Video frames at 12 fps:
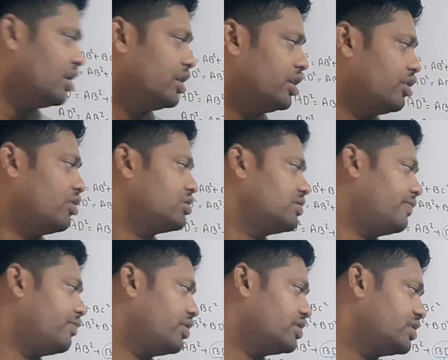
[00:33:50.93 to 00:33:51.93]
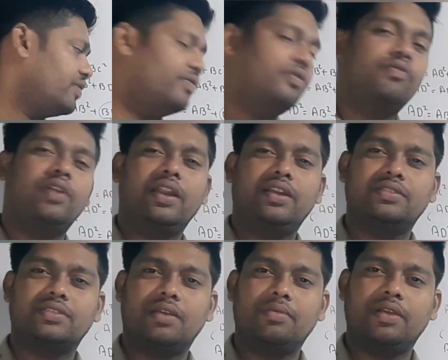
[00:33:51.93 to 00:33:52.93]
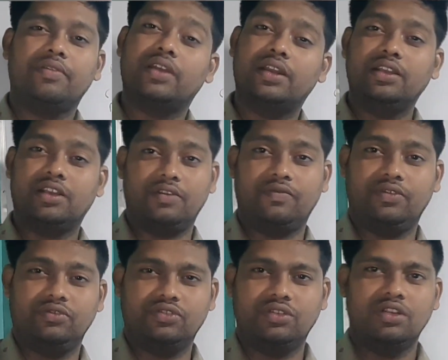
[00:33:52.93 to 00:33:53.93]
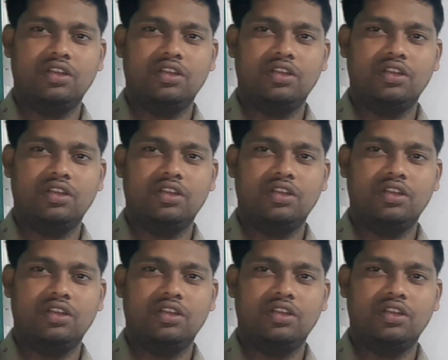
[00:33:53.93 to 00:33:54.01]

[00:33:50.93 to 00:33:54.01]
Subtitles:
Here also 4 is there, from where it is coming. I am getting confused.